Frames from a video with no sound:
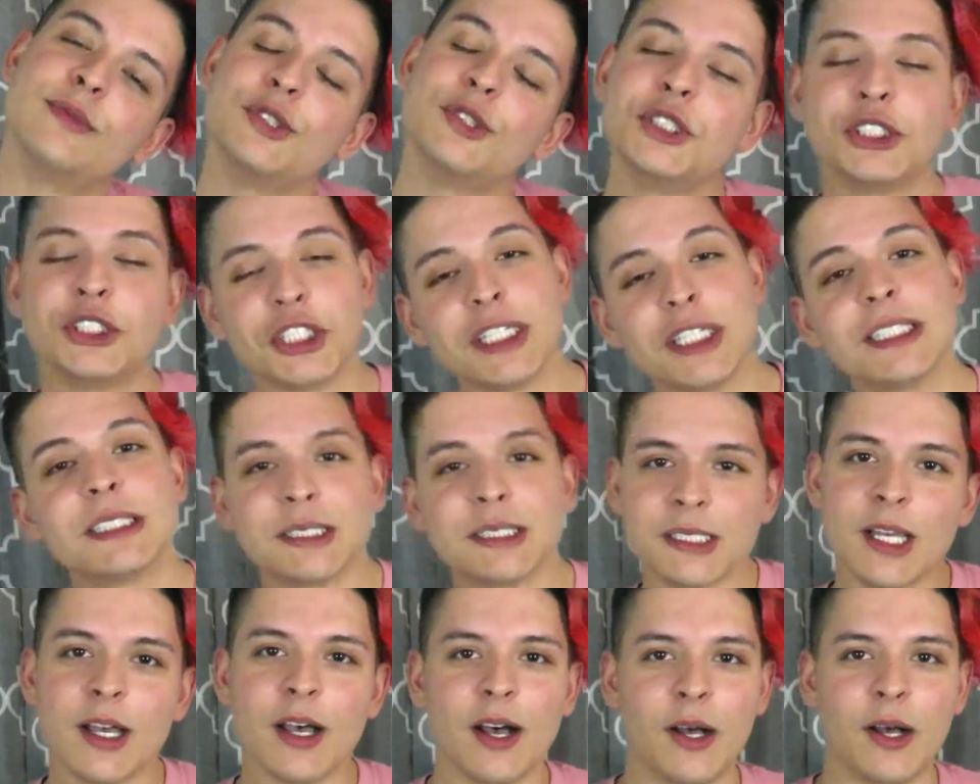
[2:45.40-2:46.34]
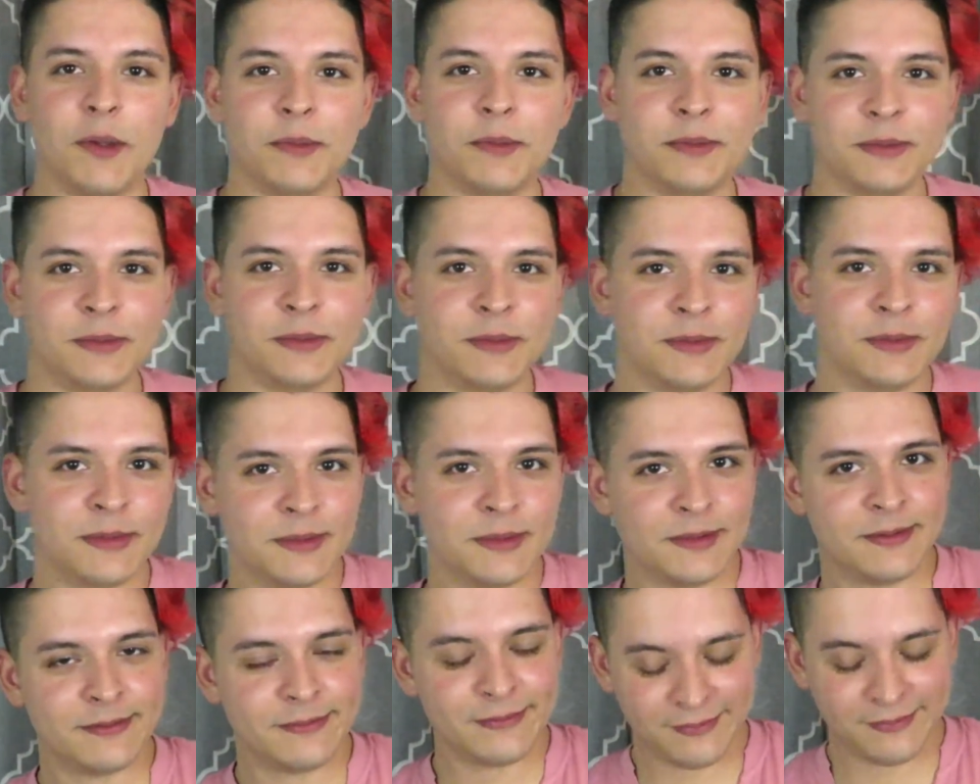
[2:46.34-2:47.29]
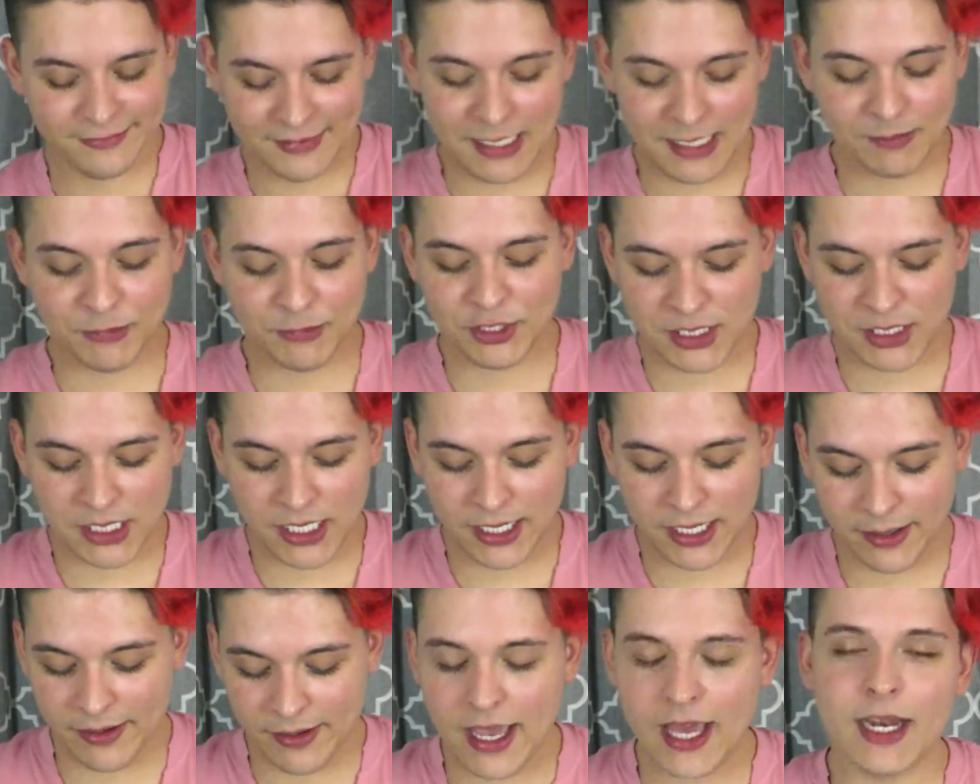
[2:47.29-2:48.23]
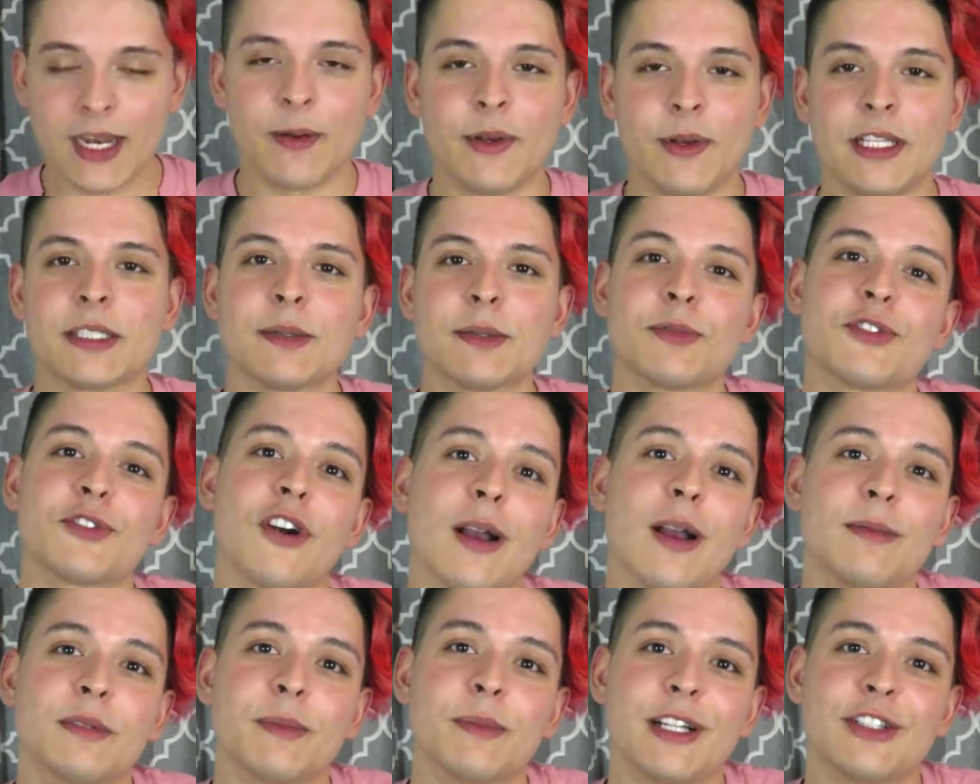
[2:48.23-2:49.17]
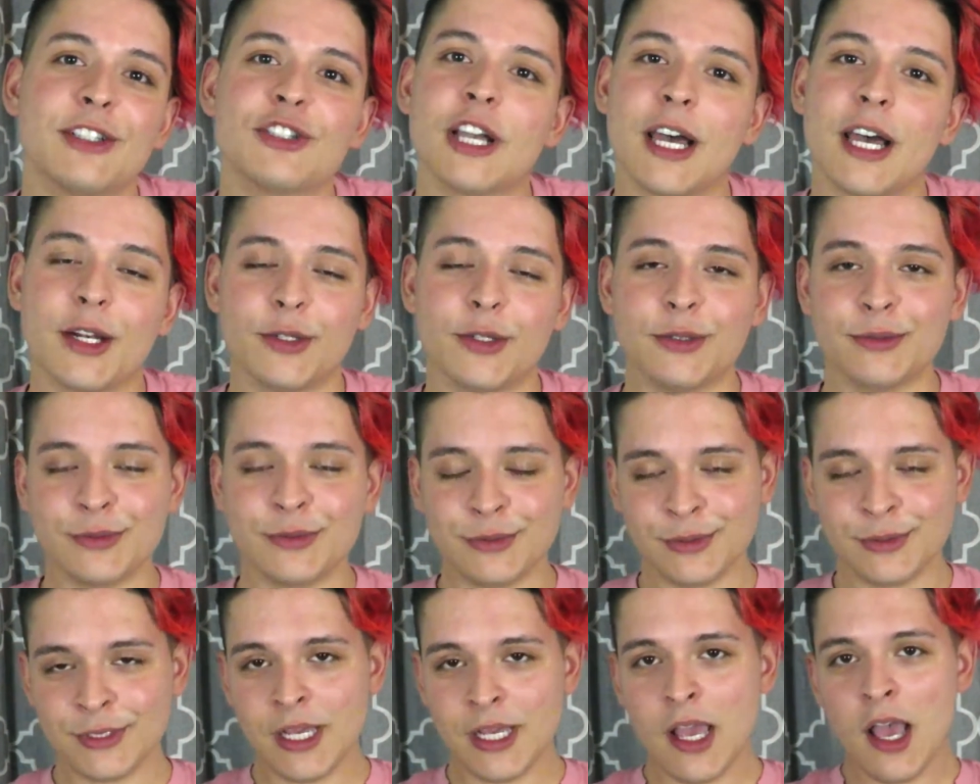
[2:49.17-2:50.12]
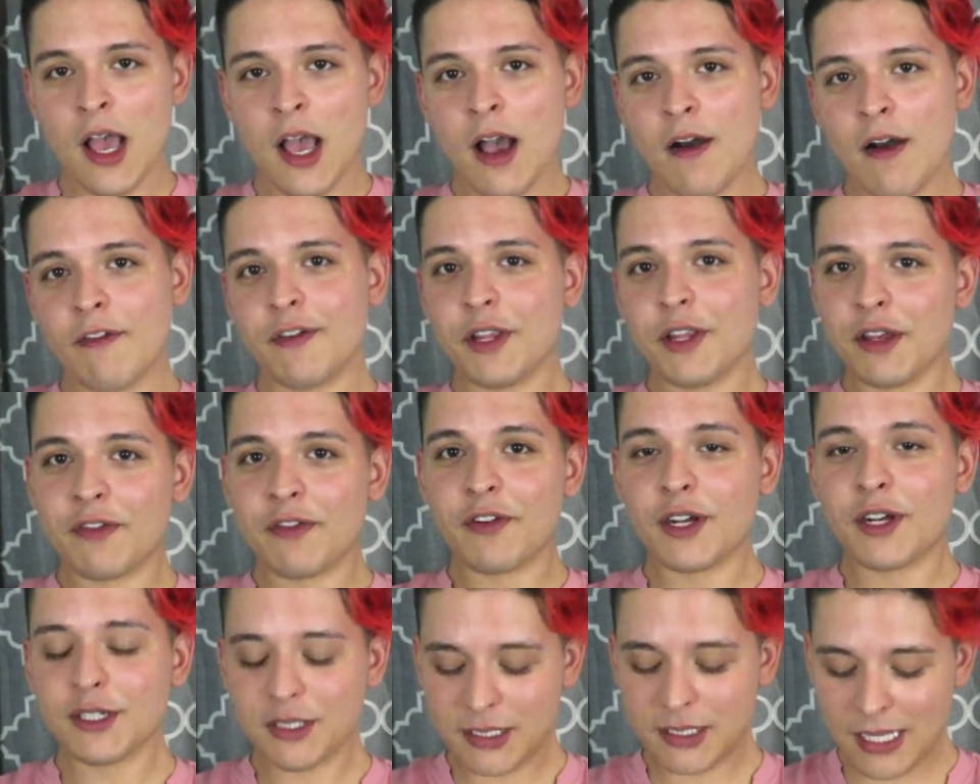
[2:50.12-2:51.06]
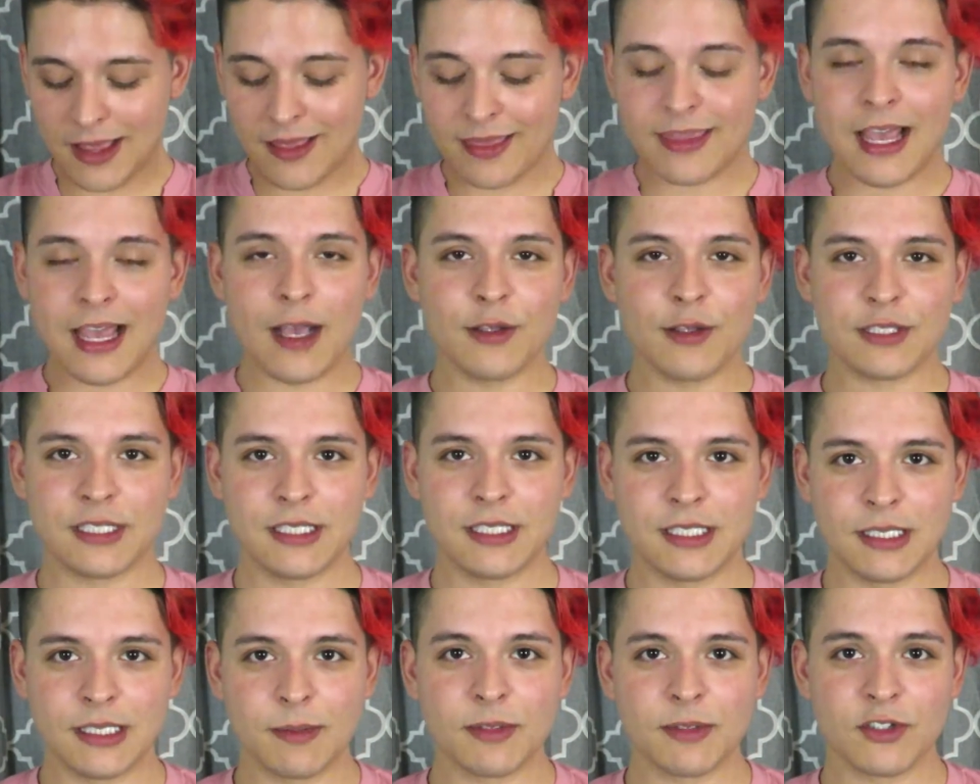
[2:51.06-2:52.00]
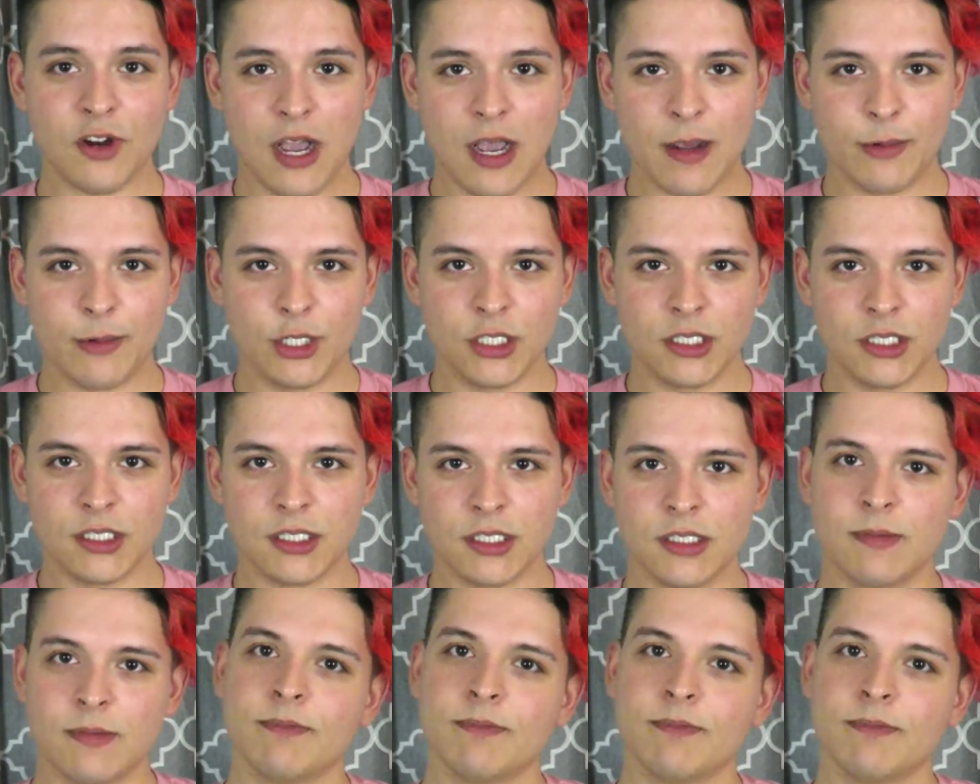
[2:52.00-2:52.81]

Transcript: Just know. I'm just kidding. Anyway, subscribe to my channel. For the first thousand subscribers,